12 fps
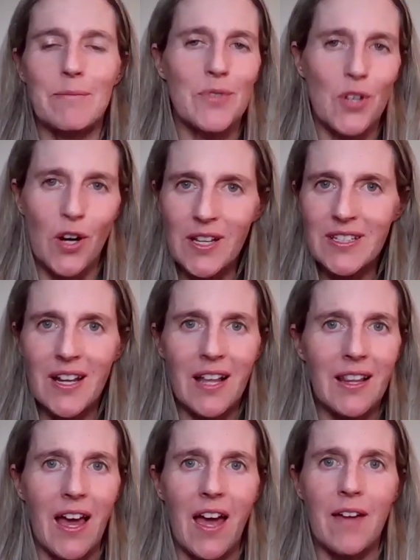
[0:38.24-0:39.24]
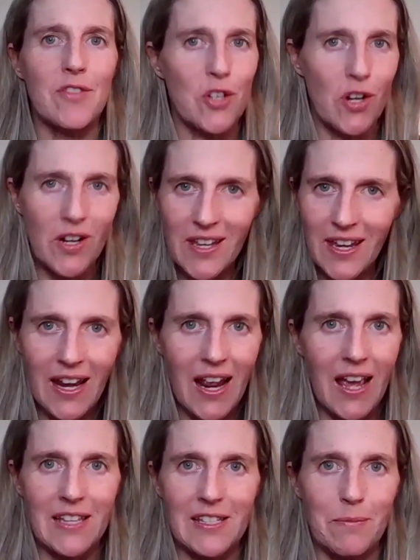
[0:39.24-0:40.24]
Sorry it's not live. Sorry you can't
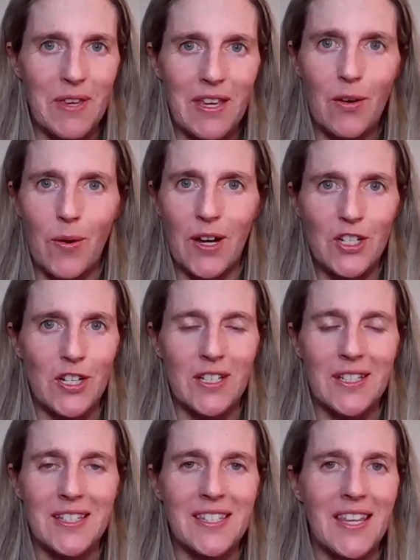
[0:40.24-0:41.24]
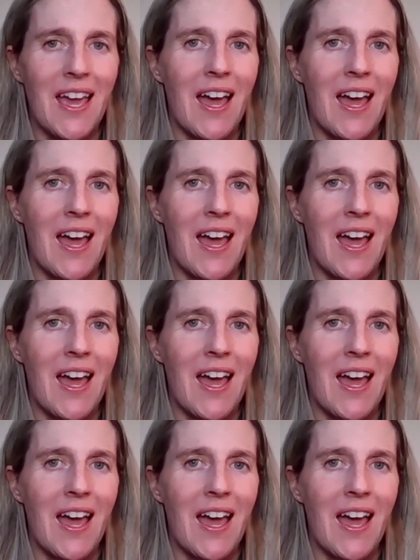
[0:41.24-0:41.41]
ask me questions.